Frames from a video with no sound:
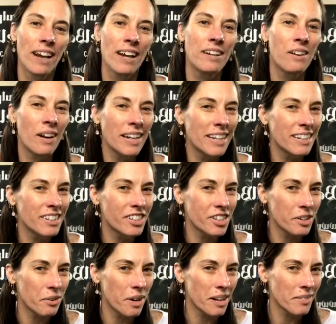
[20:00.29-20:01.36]
I know I didn't
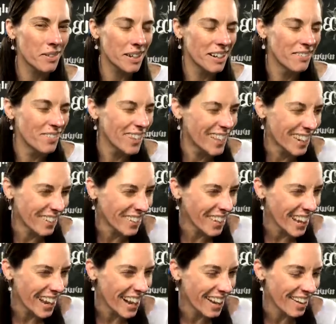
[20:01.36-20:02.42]
show anyone the video of the
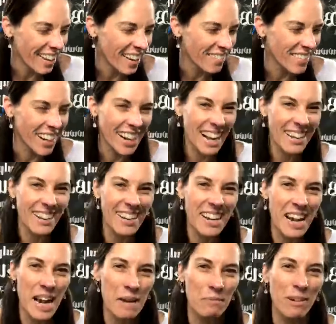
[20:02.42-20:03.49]
hair after I got done
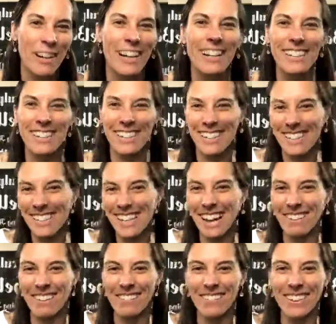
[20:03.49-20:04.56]
hammering it. So this is
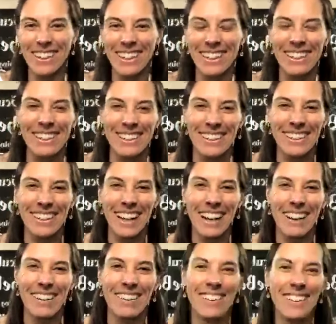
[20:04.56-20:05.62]
how it really turned
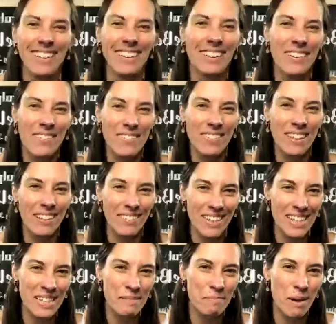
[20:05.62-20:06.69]
out. It
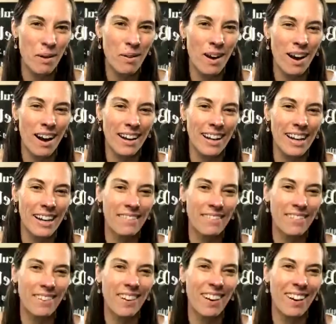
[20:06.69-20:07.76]
wasn't a mohawk
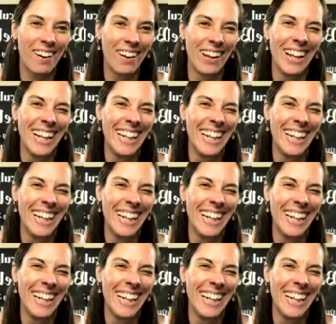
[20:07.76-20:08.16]
after all.